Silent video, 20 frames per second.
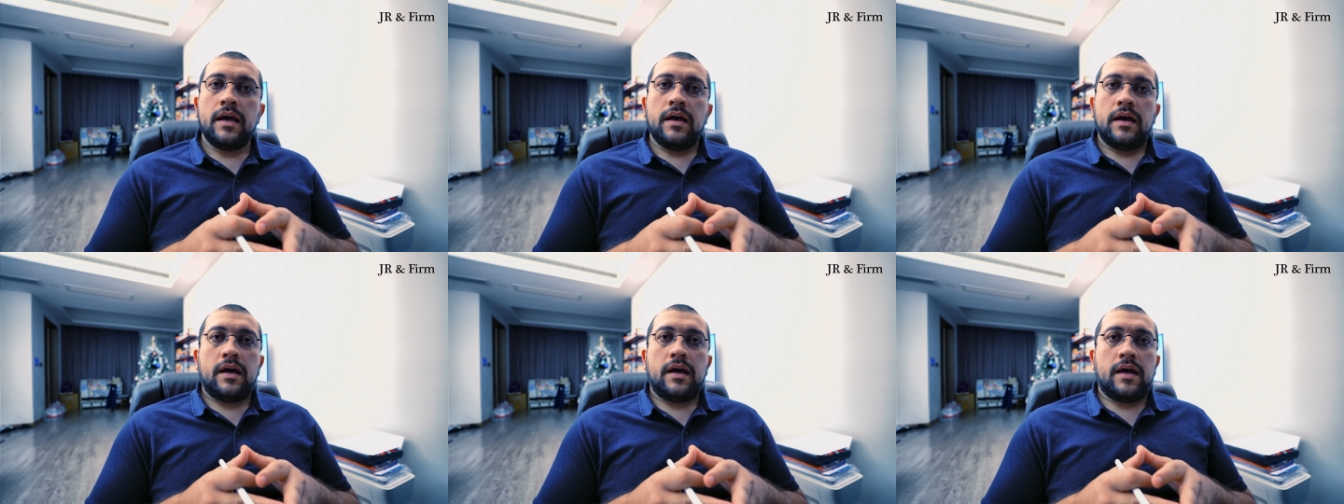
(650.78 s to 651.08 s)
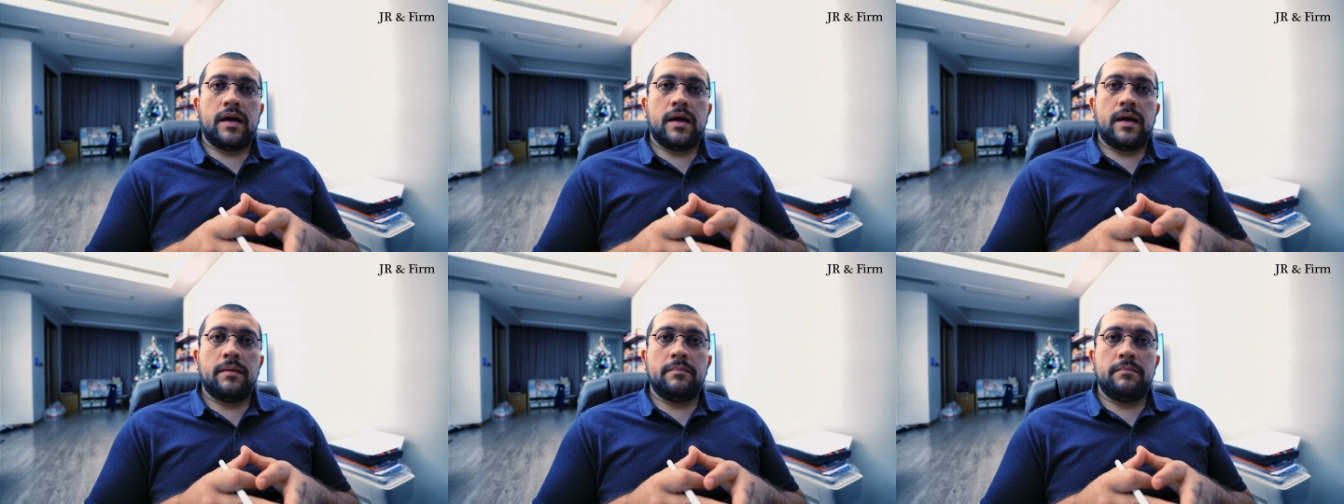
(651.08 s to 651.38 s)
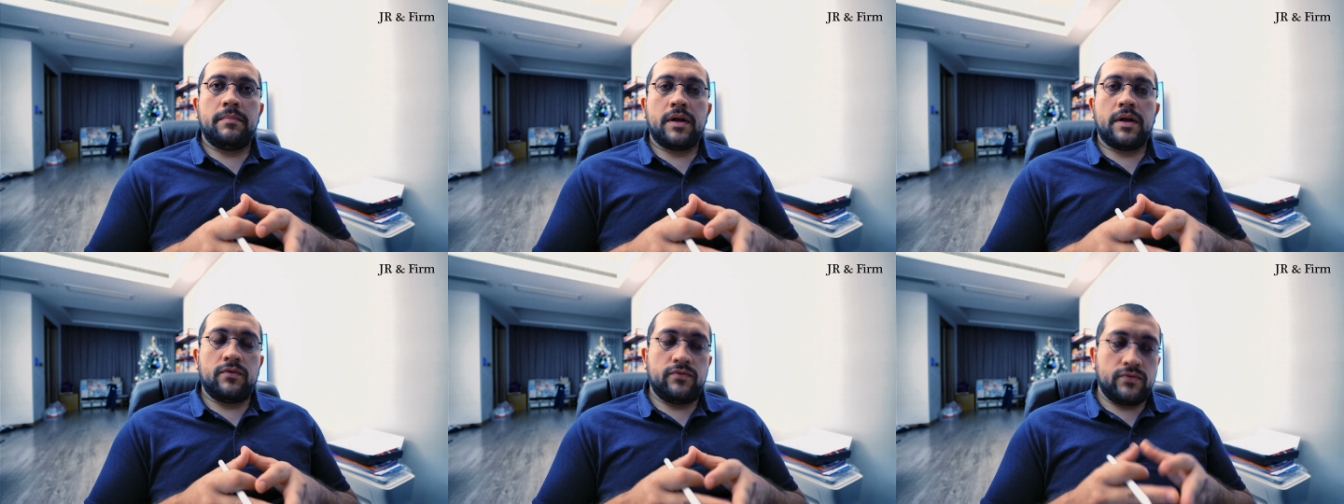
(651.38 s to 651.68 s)

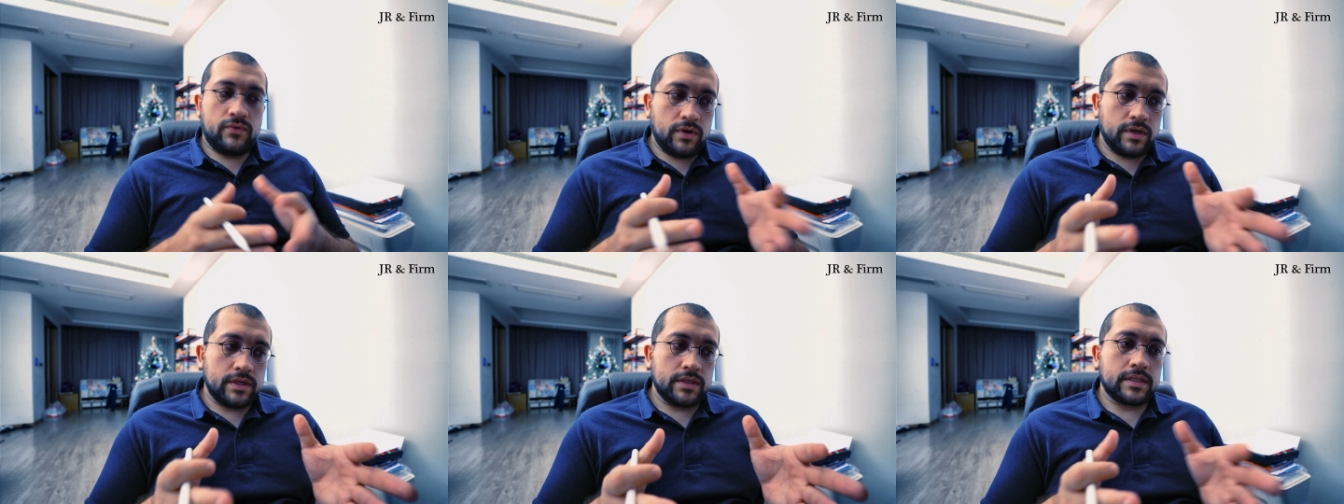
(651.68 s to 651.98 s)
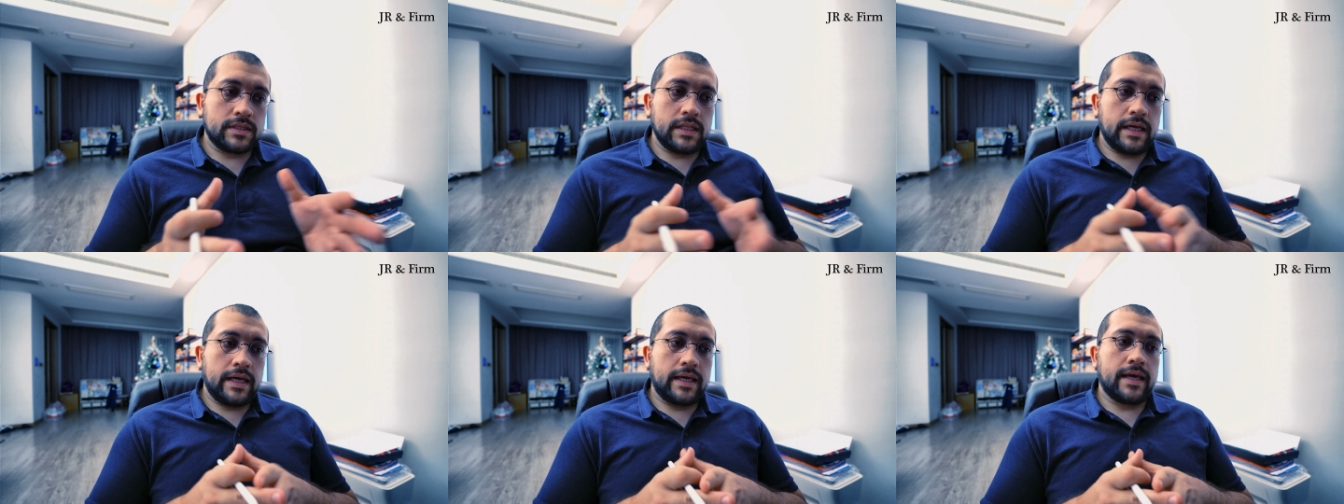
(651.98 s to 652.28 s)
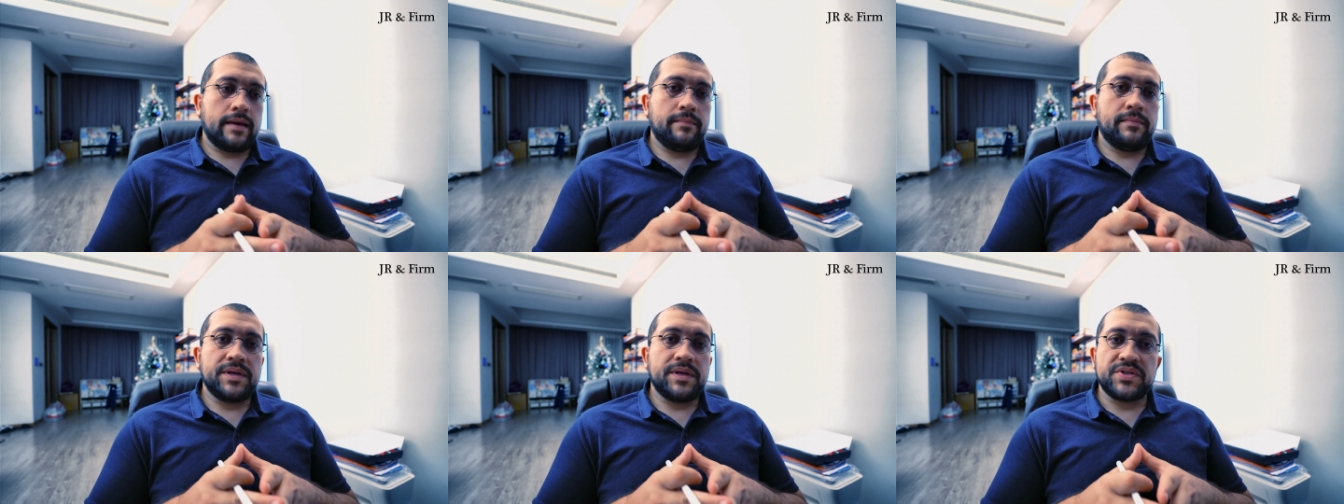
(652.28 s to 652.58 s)
But of course, like
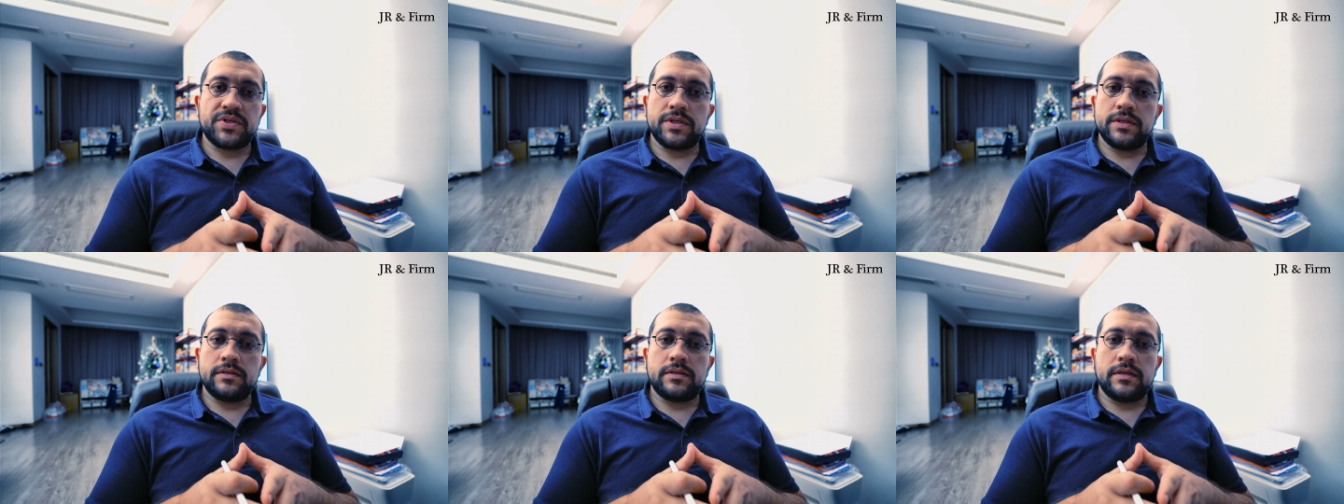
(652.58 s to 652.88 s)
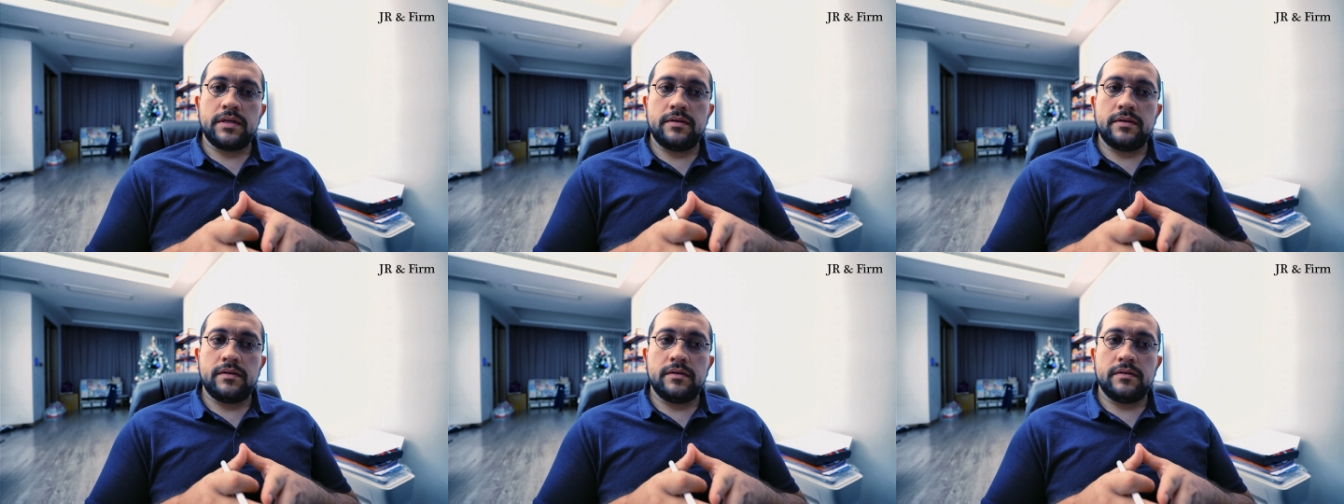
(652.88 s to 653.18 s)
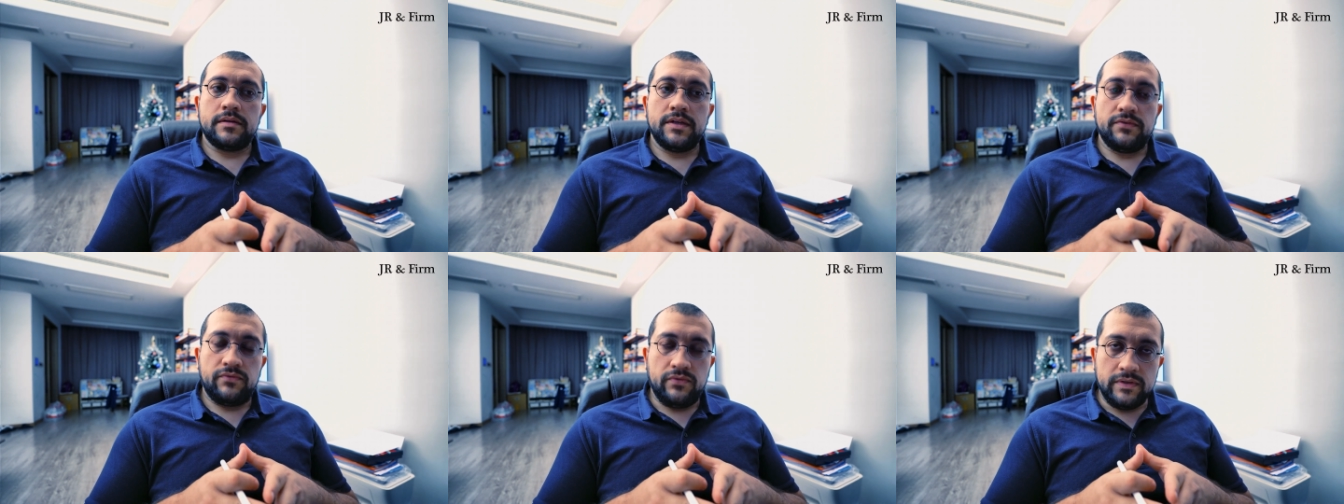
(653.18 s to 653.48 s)
I mentioned
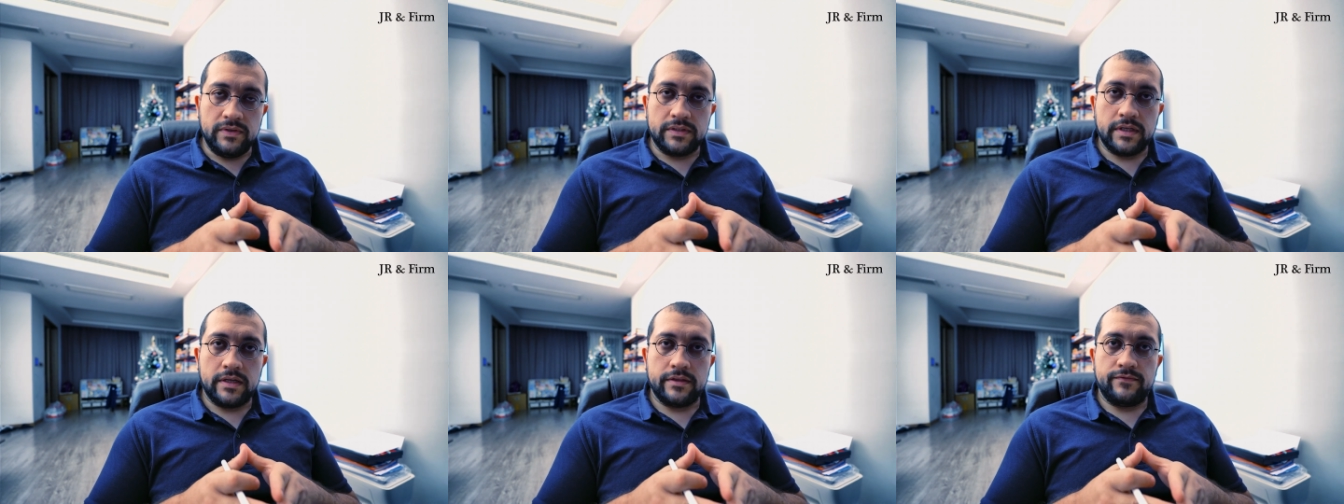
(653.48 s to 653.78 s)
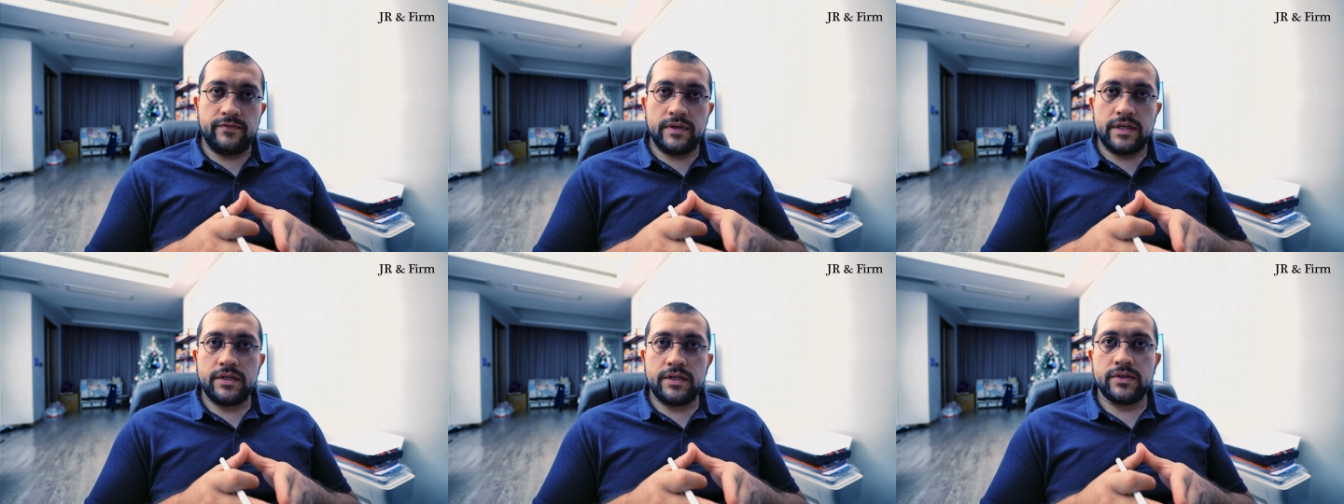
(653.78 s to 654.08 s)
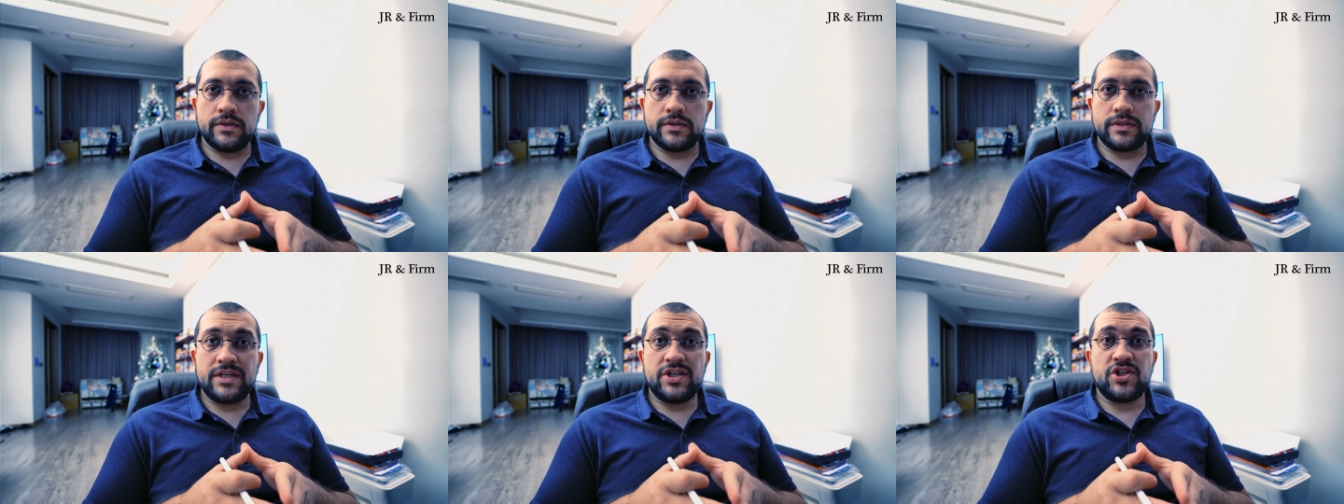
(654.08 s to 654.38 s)
in different other
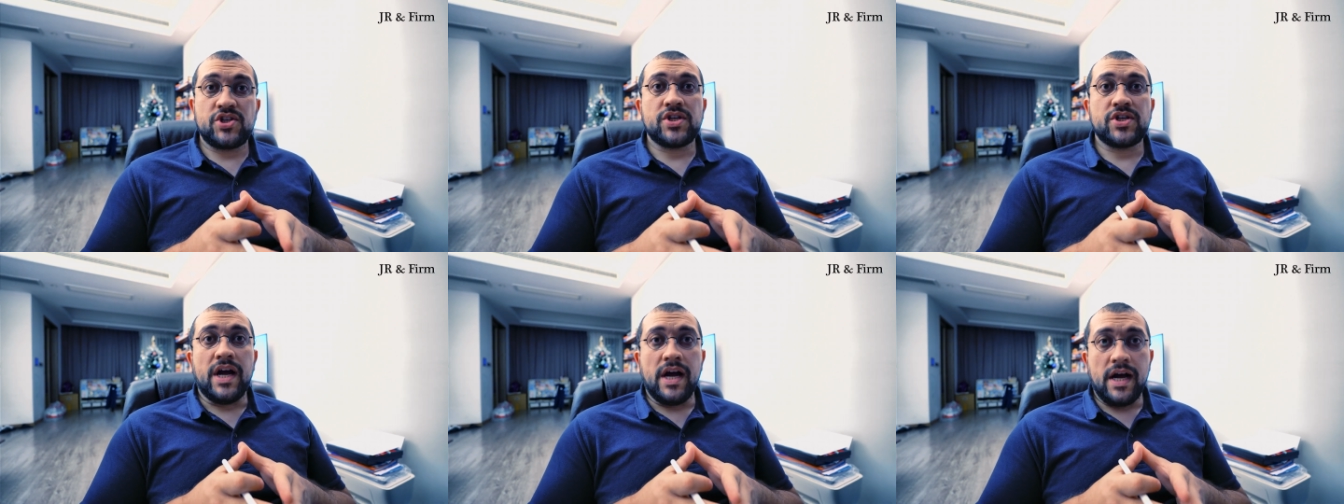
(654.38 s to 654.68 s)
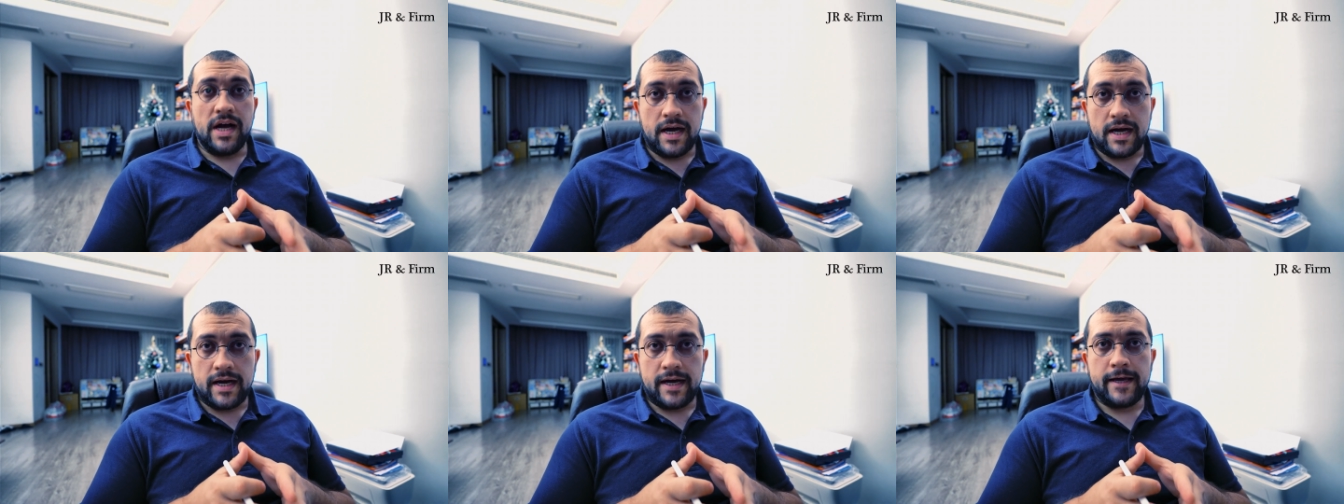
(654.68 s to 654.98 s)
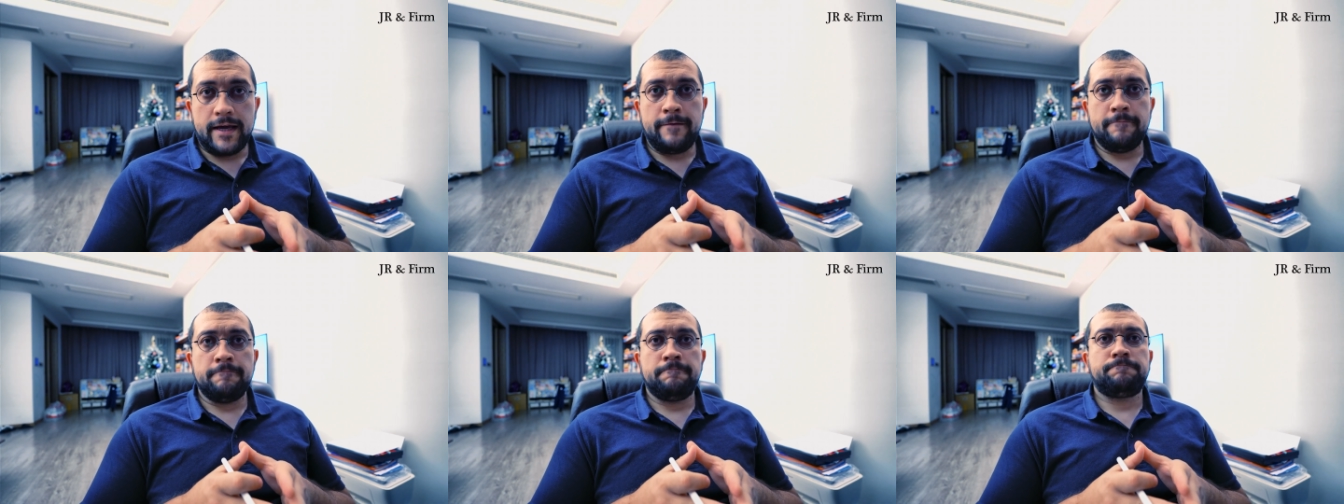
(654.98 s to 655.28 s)
videos, in
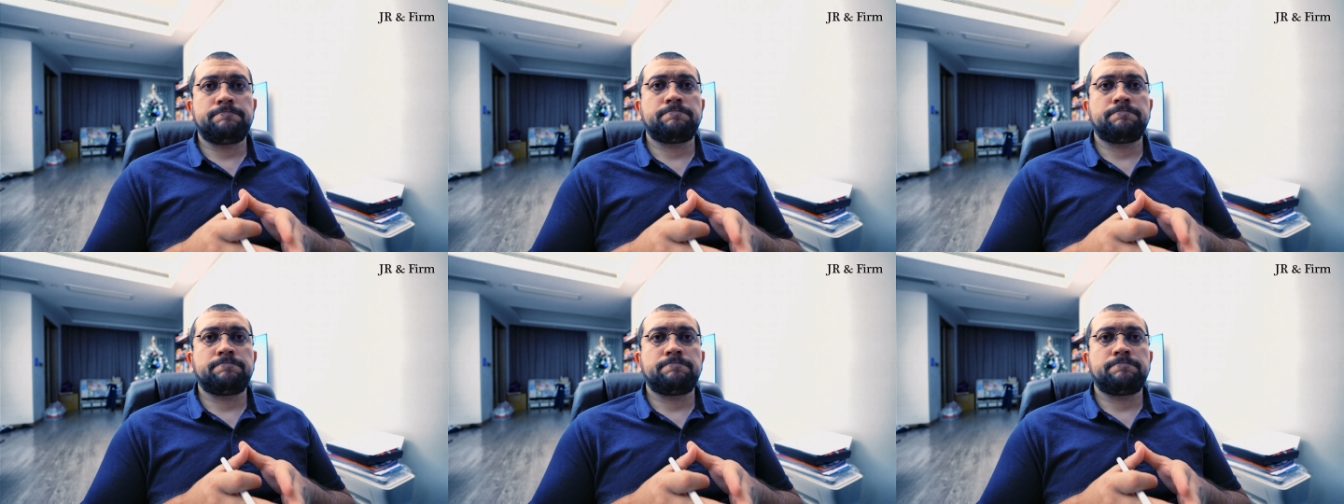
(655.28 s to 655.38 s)
Shanghai,